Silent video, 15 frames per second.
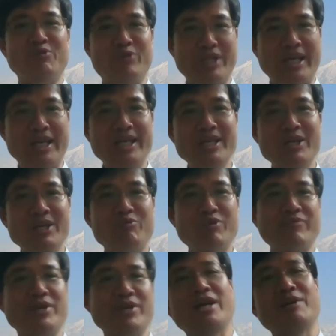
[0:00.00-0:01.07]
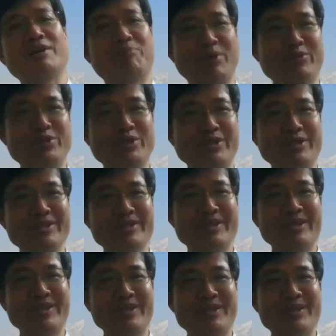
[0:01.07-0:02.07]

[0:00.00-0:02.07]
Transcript: today we have a high pollution.